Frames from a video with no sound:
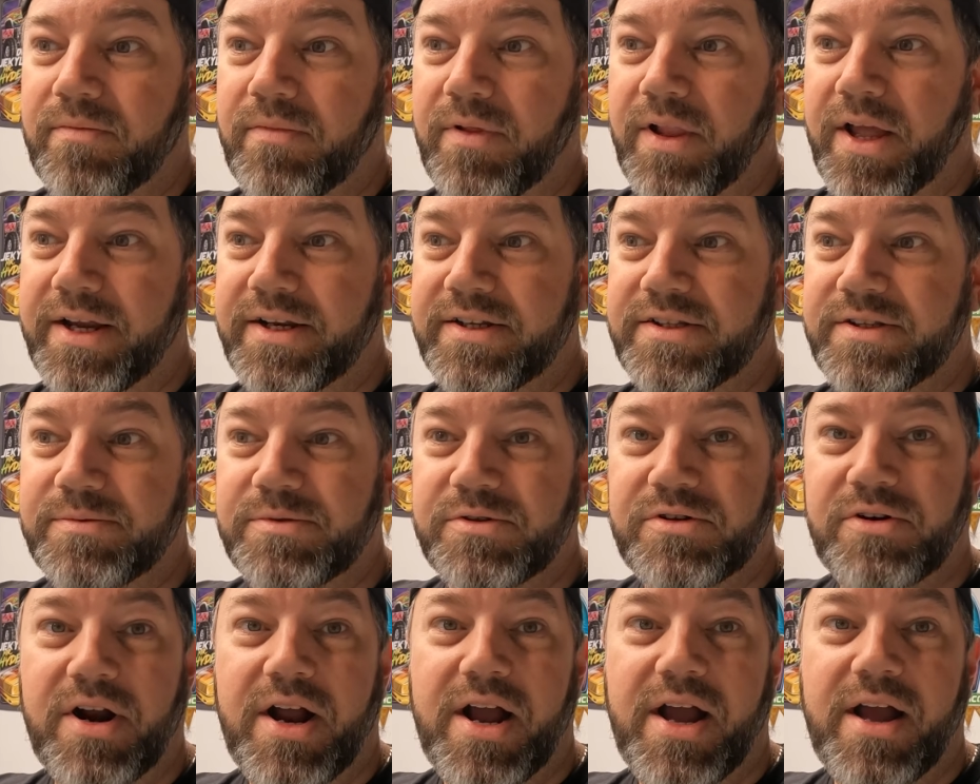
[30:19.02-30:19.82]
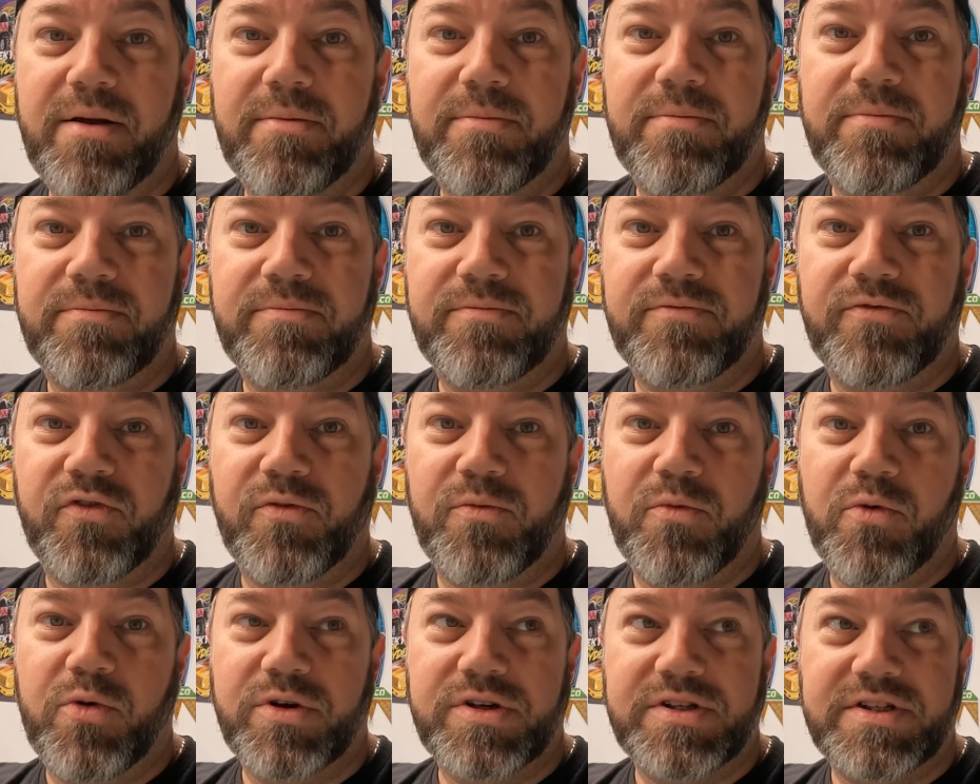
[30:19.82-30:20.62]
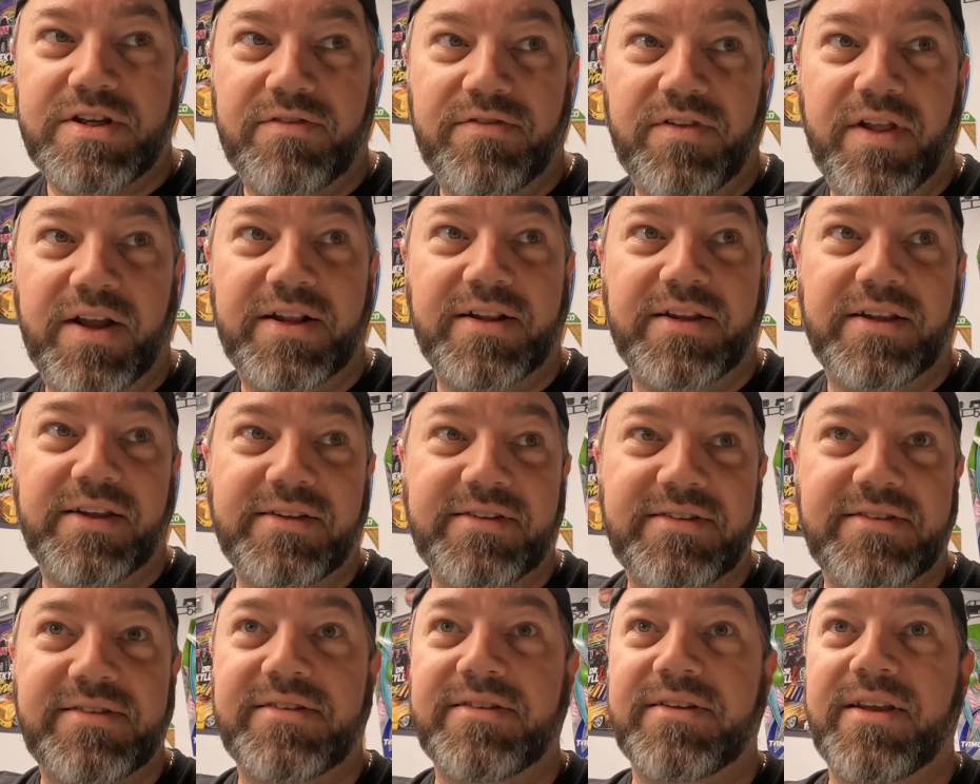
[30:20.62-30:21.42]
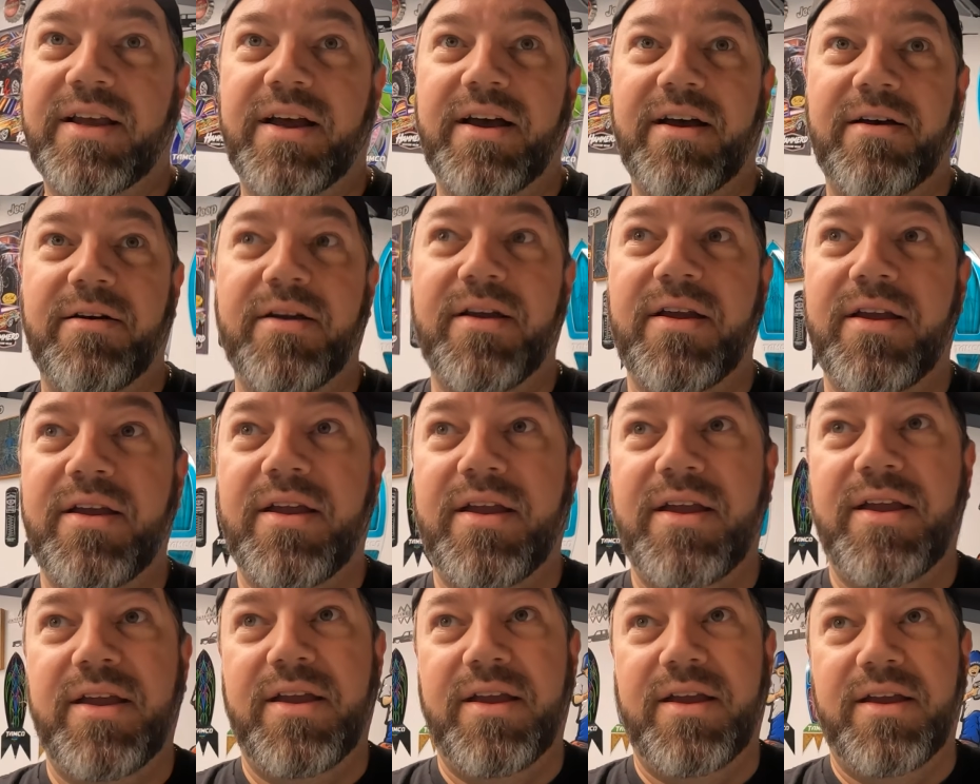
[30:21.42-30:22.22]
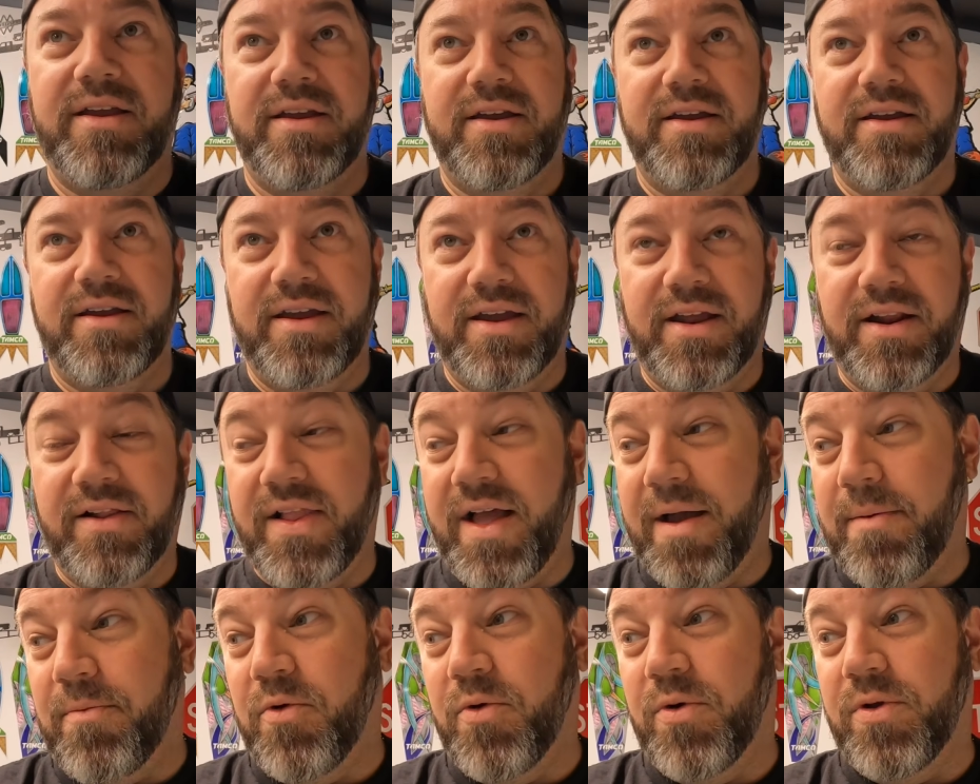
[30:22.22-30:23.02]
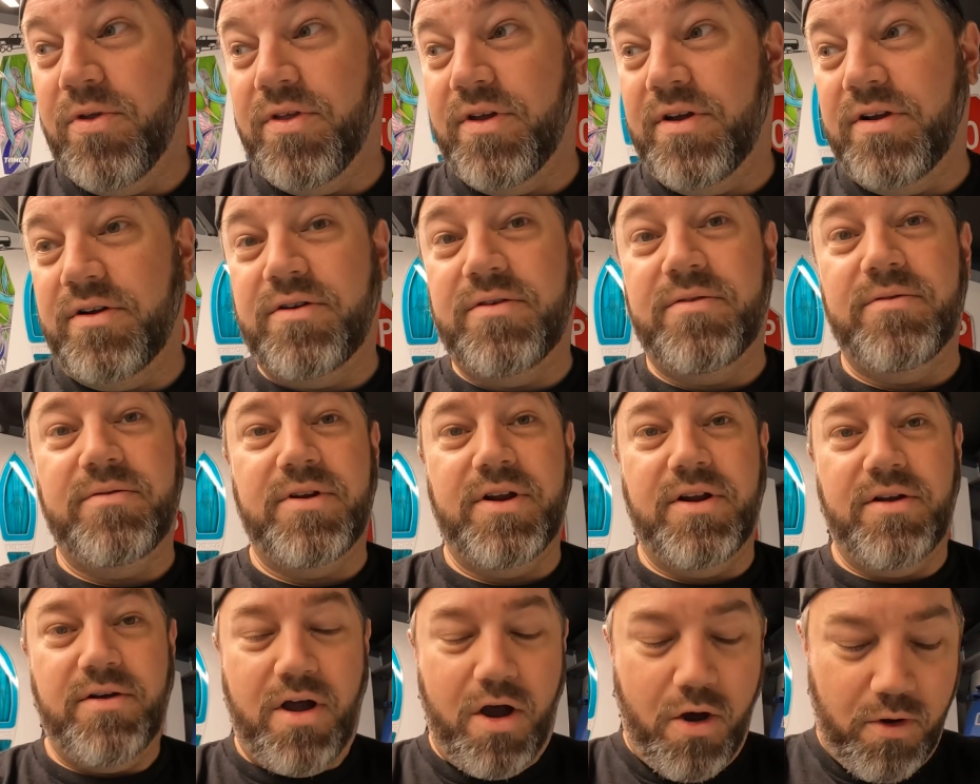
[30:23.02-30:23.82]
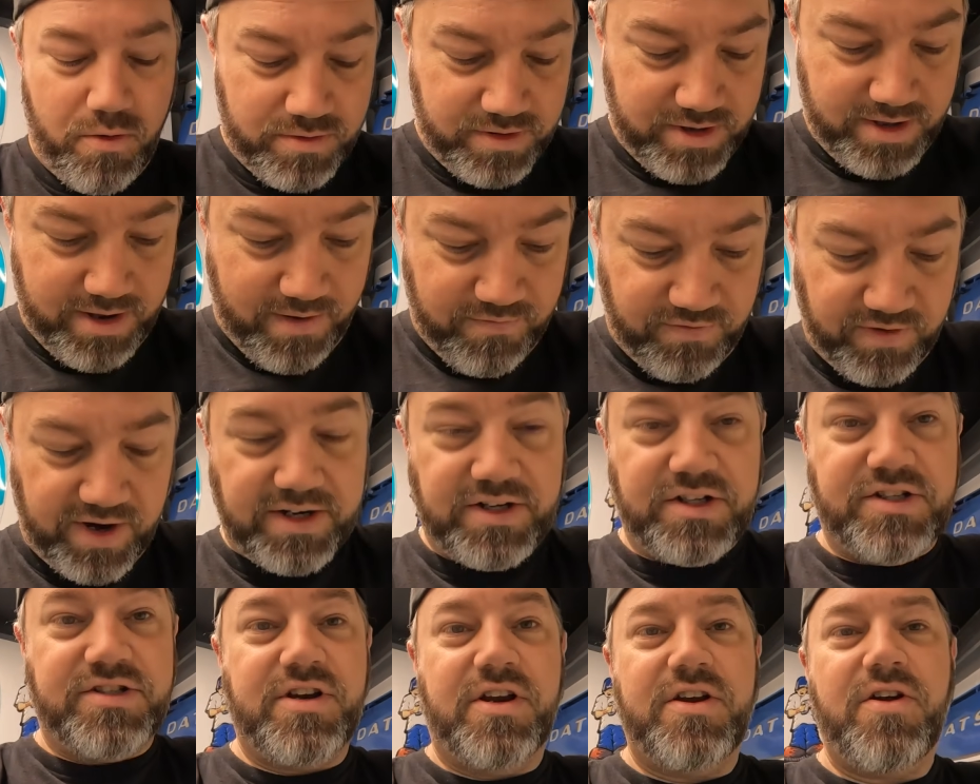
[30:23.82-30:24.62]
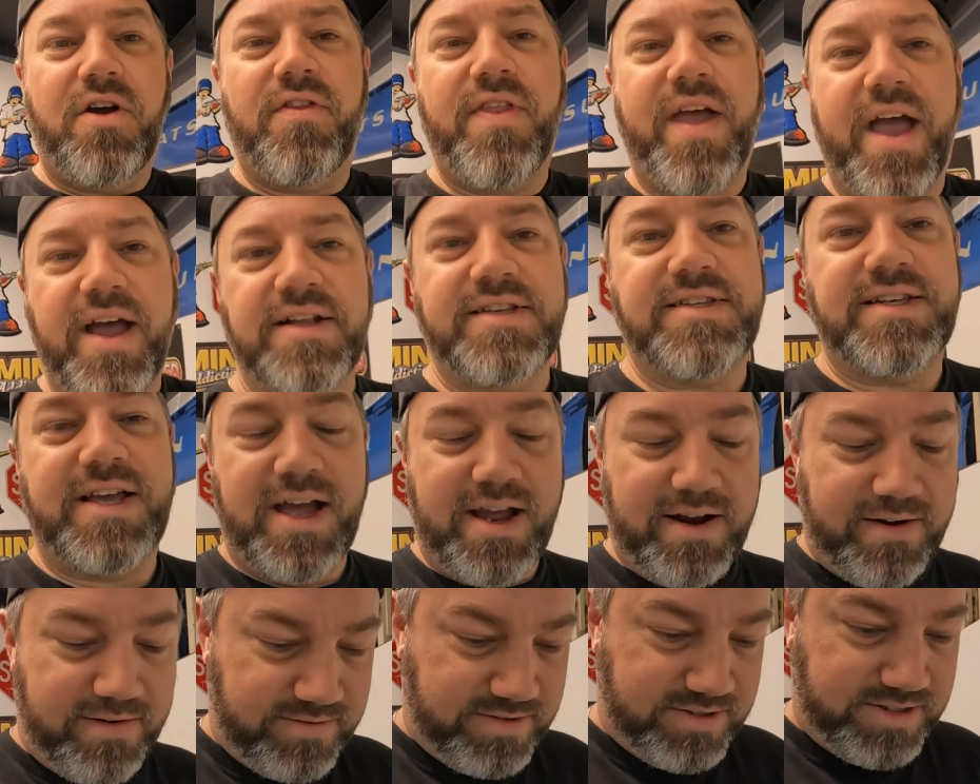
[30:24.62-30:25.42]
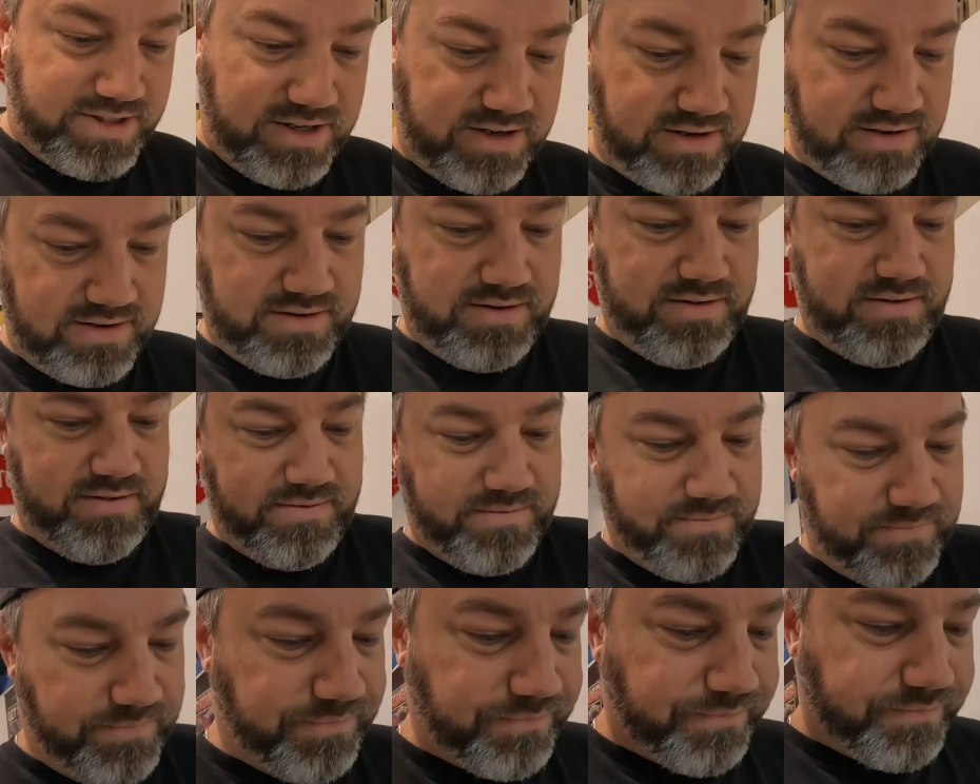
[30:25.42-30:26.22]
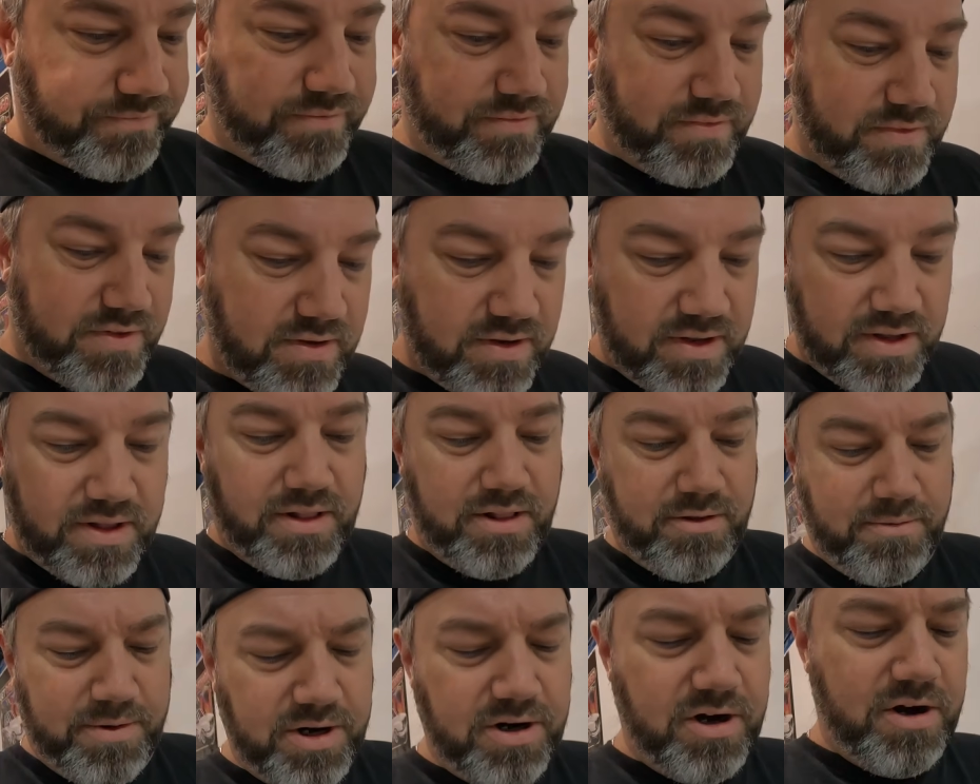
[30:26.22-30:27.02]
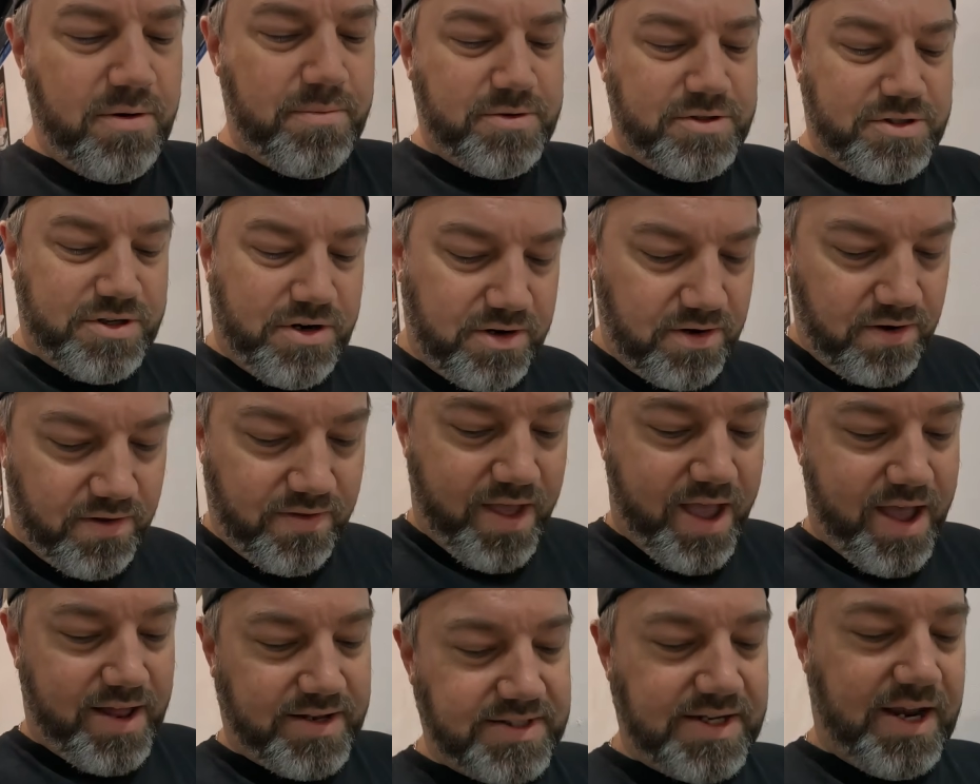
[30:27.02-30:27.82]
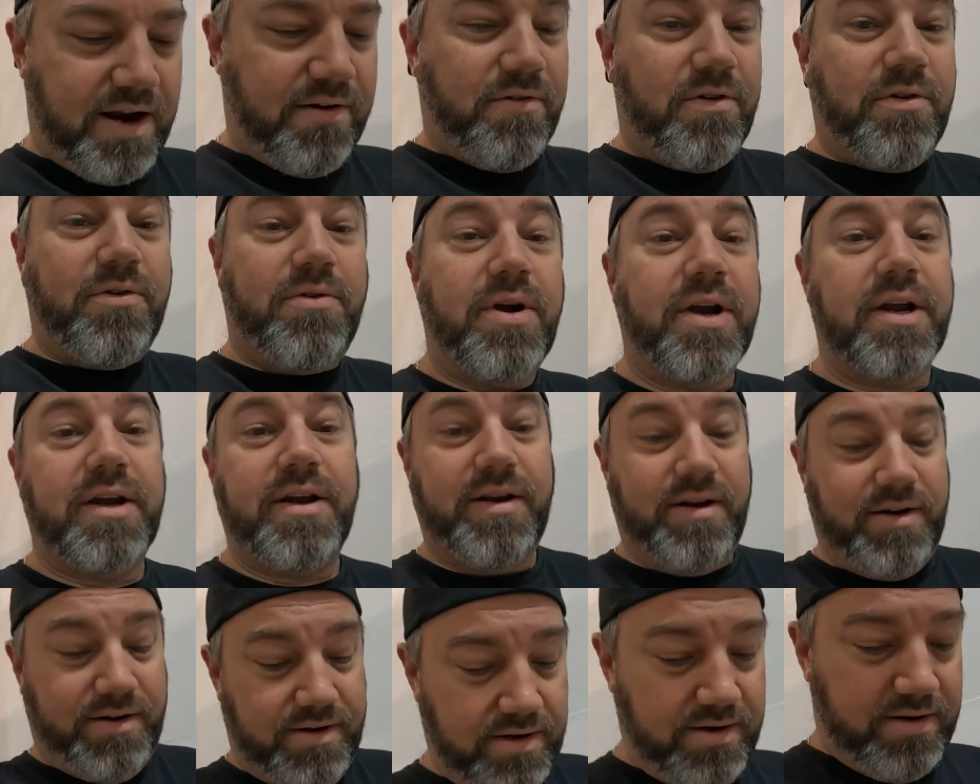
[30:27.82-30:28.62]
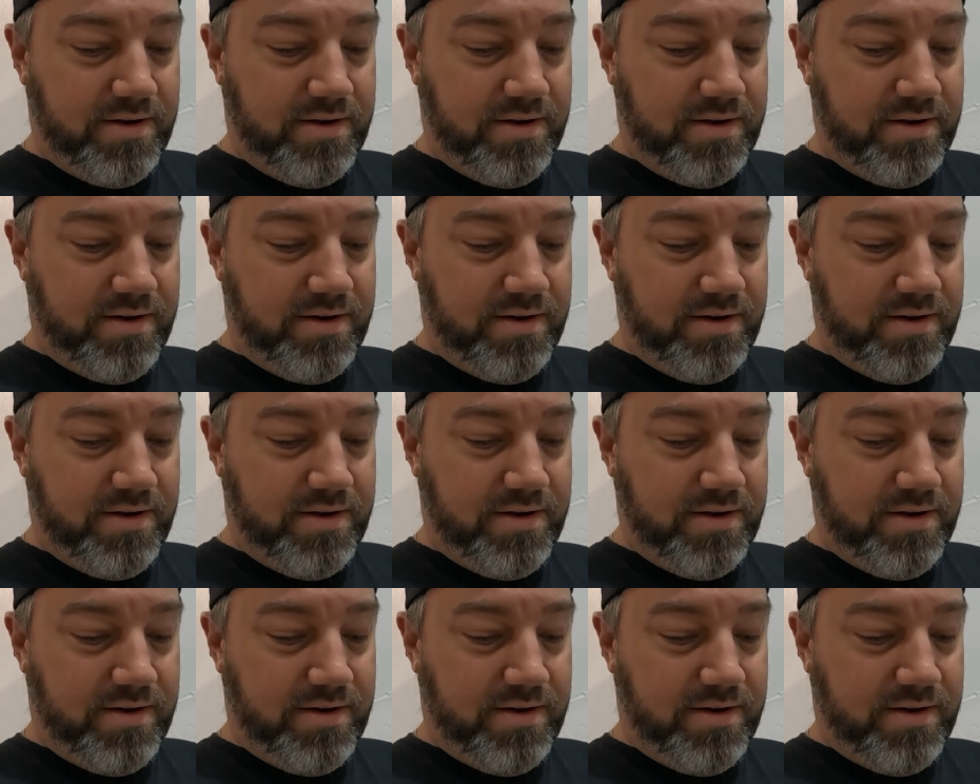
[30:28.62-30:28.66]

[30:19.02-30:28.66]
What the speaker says: Like, subscribe for more stuff like this, and a lot more of the, oh, I forgot to show you all the outside. Shit. Let me hurry up and show you all the outside real quick.